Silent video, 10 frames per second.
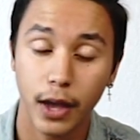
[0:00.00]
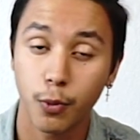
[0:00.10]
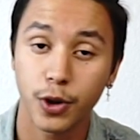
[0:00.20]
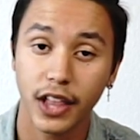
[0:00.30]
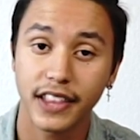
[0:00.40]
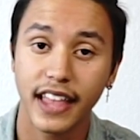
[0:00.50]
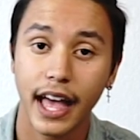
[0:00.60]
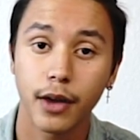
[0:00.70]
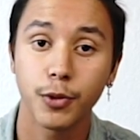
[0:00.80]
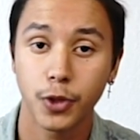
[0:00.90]
we're like
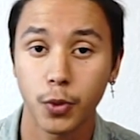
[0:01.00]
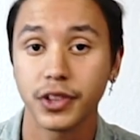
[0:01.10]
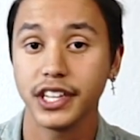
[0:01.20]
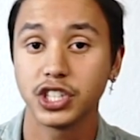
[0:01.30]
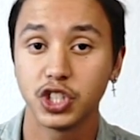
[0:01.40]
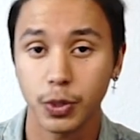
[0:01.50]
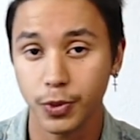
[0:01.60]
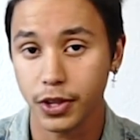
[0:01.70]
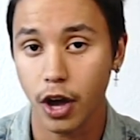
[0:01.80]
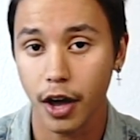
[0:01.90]
that with our relationship
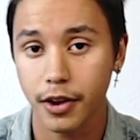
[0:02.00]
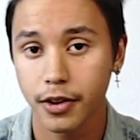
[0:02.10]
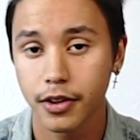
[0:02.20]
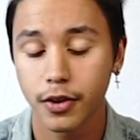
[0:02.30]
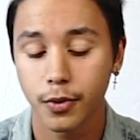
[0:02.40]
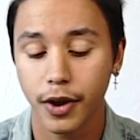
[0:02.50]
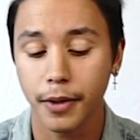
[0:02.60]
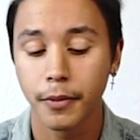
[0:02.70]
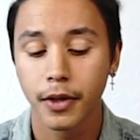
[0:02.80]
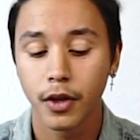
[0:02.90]
with God,
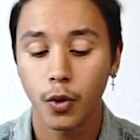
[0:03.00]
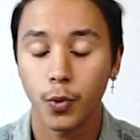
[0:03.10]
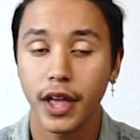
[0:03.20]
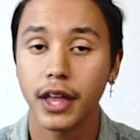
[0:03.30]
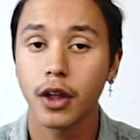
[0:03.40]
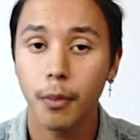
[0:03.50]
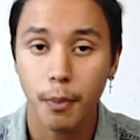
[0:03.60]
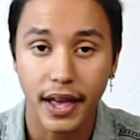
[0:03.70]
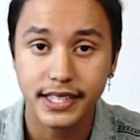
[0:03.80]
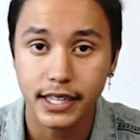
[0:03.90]
right? We end up
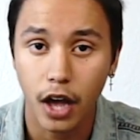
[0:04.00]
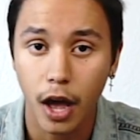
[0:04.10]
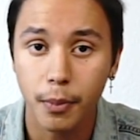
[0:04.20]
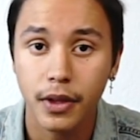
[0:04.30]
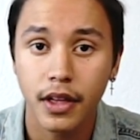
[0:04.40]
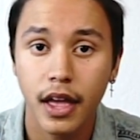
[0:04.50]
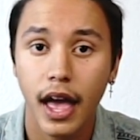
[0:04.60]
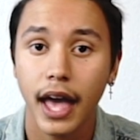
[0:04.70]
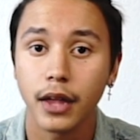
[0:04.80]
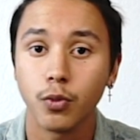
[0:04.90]
messing up
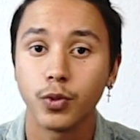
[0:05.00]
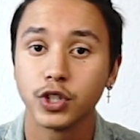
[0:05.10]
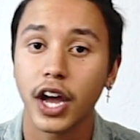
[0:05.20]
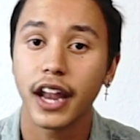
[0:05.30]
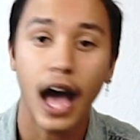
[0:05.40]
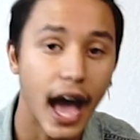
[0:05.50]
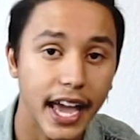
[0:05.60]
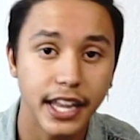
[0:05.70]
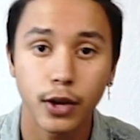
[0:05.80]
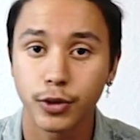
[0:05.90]
and we try to
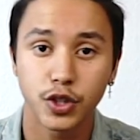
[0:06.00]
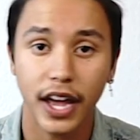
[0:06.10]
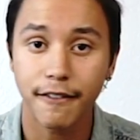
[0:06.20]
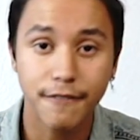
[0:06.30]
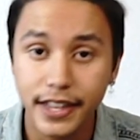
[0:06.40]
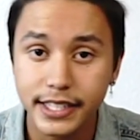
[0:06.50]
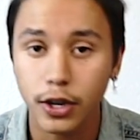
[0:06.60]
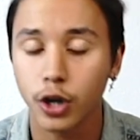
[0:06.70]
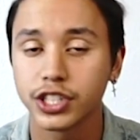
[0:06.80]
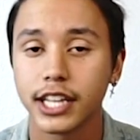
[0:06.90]
hide it, we try to fix it
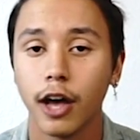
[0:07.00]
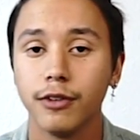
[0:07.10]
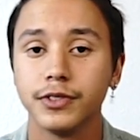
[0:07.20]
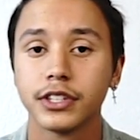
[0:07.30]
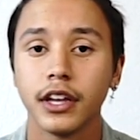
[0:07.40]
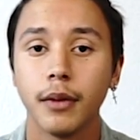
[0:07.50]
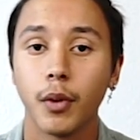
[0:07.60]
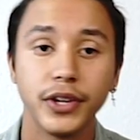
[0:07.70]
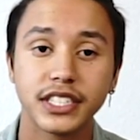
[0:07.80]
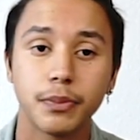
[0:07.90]
ourselves, but
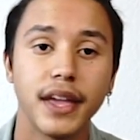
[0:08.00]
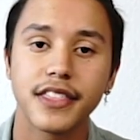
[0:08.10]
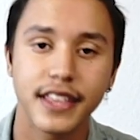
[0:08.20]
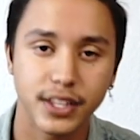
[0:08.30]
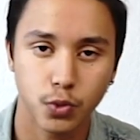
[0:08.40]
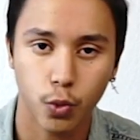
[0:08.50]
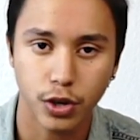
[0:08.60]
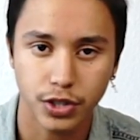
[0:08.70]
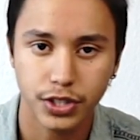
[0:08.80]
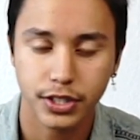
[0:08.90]
we just make things
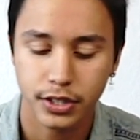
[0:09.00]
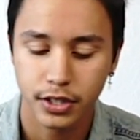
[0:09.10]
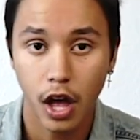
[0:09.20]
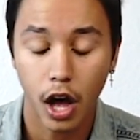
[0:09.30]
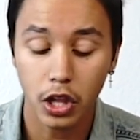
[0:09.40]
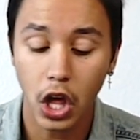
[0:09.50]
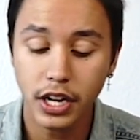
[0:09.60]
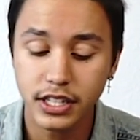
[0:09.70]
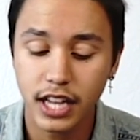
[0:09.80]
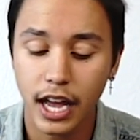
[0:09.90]
worse. A
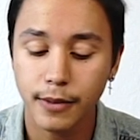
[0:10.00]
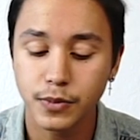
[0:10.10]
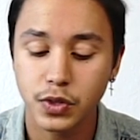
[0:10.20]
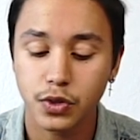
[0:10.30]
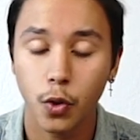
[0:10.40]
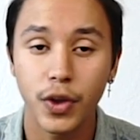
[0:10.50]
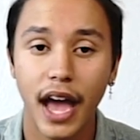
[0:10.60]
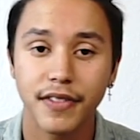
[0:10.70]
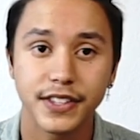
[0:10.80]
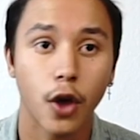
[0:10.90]
lot of times we
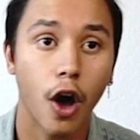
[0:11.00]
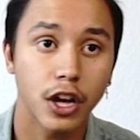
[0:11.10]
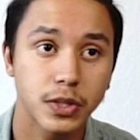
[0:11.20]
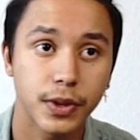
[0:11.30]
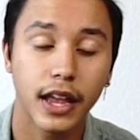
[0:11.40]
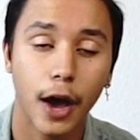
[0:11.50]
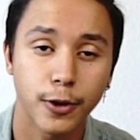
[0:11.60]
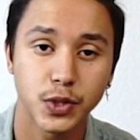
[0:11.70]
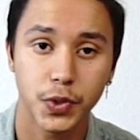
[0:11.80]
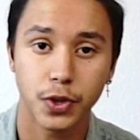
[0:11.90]
have these awesome
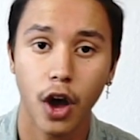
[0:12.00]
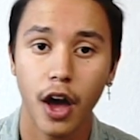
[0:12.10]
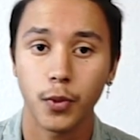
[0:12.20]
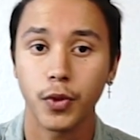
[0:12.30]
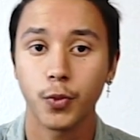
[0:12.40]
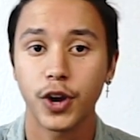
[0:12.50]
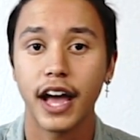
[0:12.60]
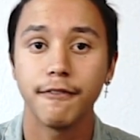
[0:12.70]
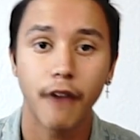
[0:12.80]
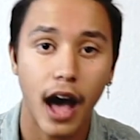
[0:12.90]
encounters with God when we're
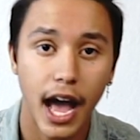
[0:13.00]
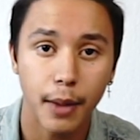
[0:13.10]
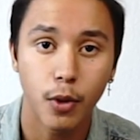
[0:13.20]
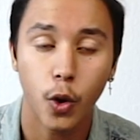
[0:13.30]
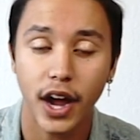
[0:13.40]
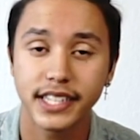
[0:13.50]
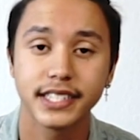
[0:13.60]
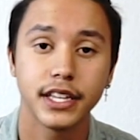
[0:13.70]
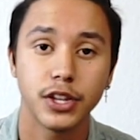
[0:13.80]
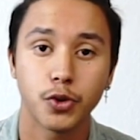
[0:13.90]
at Vibe or at
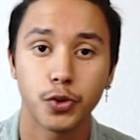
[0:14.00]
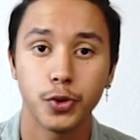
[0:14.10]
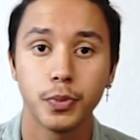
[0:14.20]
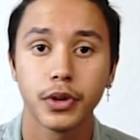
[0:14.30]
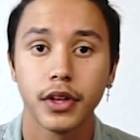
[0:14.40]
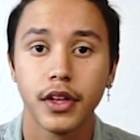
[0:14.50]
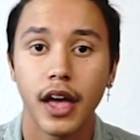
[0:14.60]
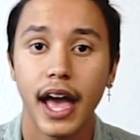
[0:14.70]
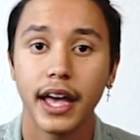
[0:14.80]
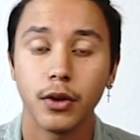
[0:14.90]
City Group,
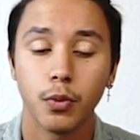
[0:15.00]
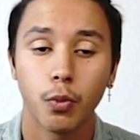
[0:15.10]
and